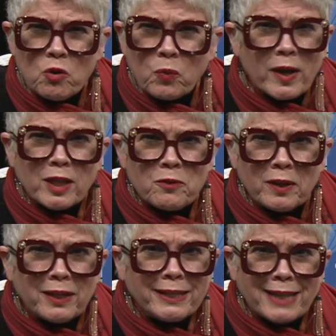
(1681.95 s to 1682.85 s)
really,
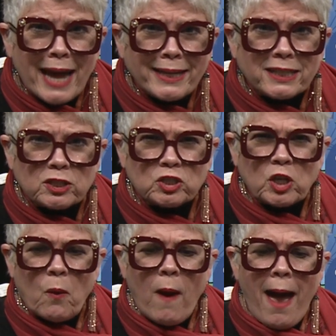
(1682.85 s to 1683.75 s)
really like it.
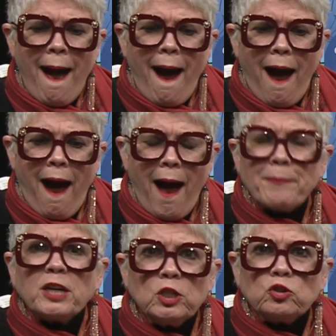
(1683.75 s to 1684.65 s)
So I'm
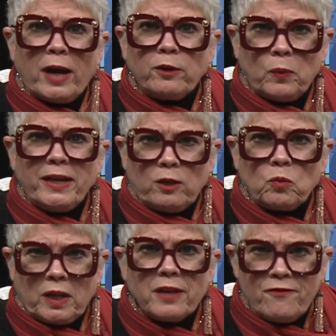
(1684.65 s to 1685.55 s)
going to try to read it
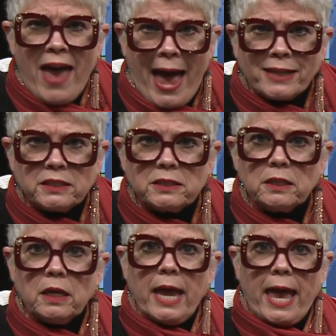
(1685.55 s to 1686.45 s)
really fast
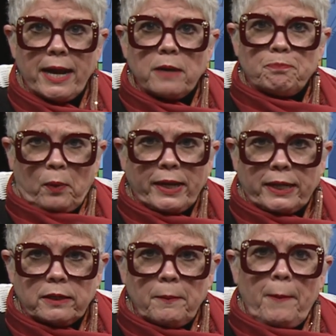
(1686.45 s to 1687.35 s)
and bring
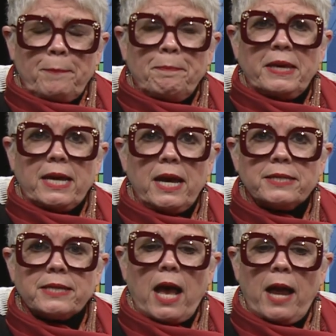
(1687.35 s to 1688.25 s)
it,
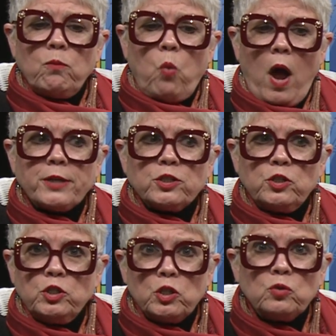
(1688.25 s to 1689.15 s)
because I want
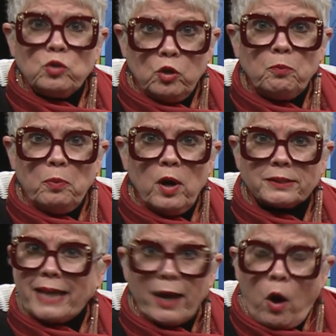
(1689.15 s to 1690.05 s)
to do 2
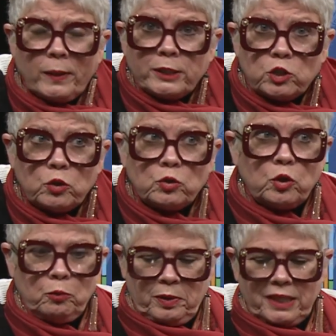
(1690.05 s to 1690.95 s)
books. I always do
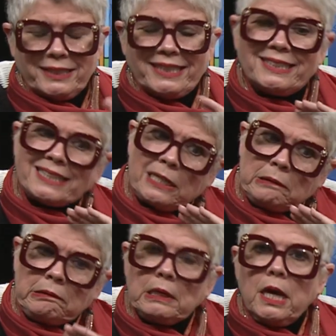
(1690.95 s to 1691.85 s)
2 books, and
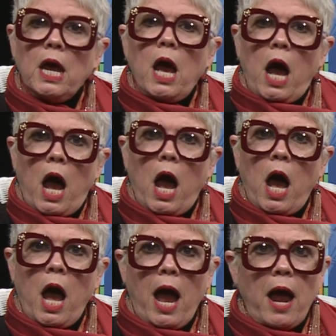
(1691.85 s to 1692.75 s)
so
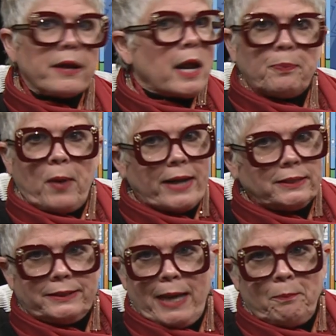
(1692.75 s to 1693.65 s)
I got to
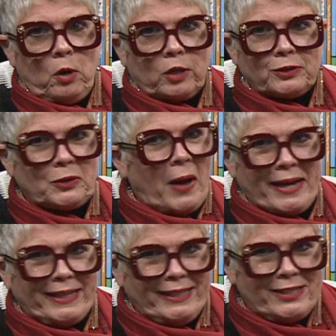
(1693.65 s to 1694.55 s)
practice that book so I
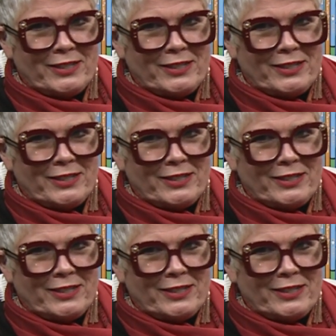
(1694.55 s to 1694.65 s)
can